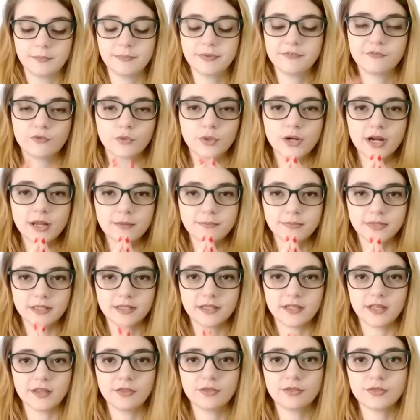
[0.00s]
Before I
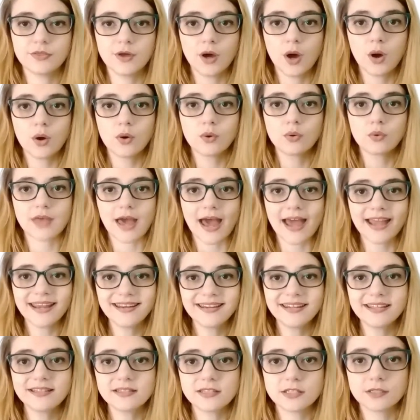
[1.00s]
begin though,
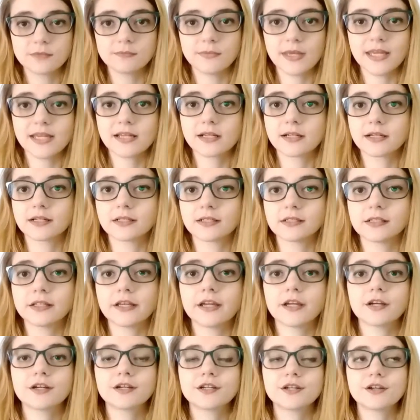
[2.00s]
I need to make
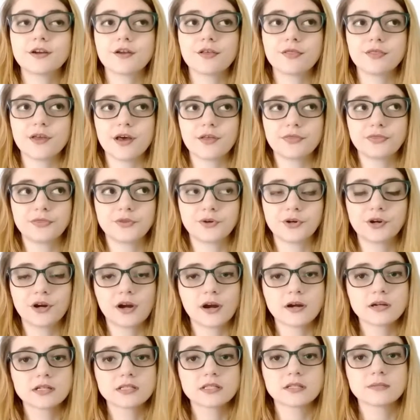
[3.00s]
clear that there
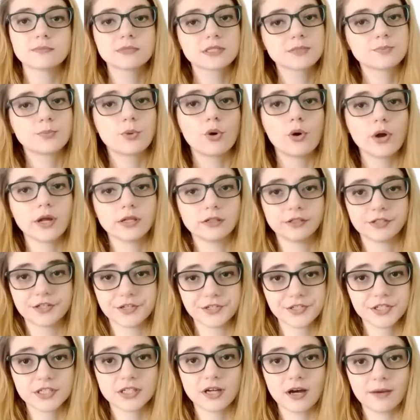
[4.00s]
are some
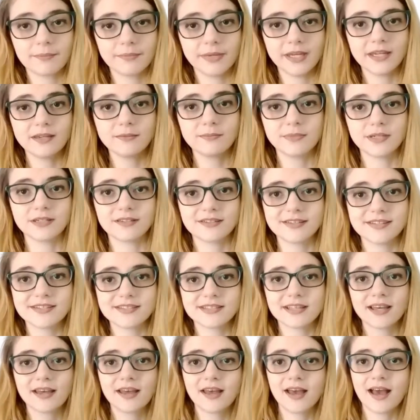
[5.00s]
spoilers coming
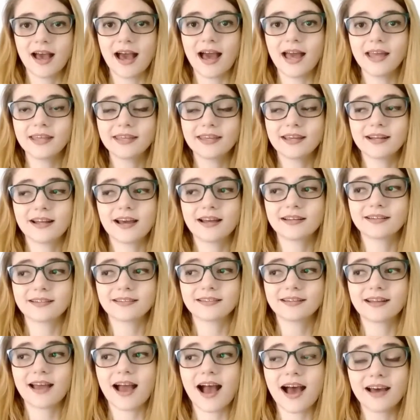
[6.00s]
because I
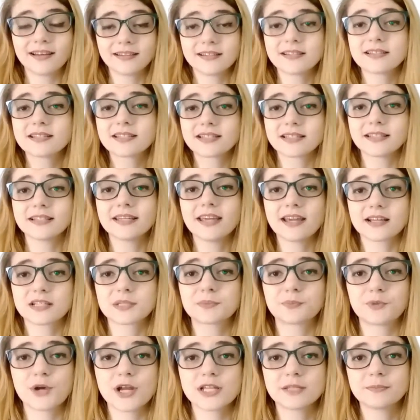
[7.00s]
cannot honestly
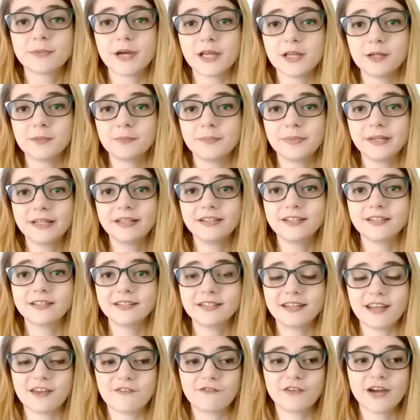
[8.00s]
express my
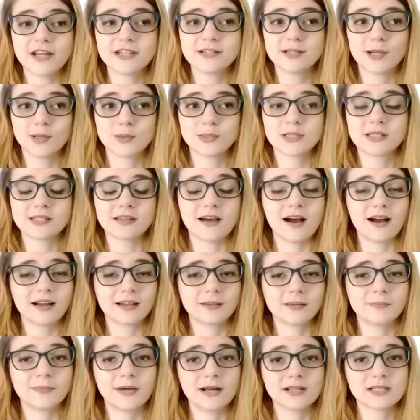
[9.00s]
opinion if I don't
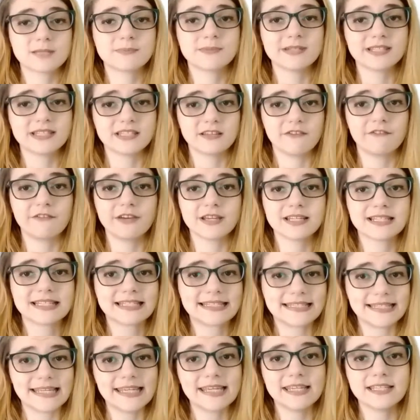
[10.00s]
talk about specific
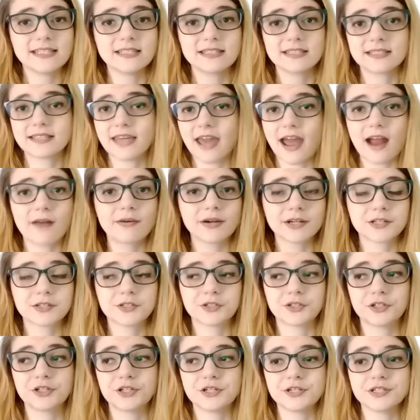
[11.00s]
scenes,
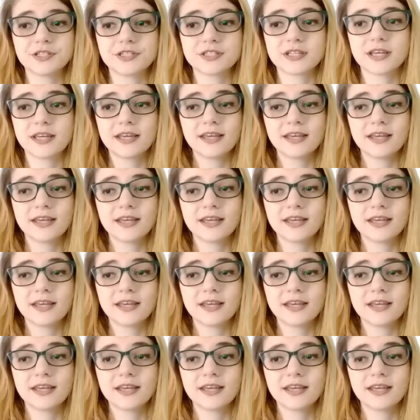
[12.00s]
characters,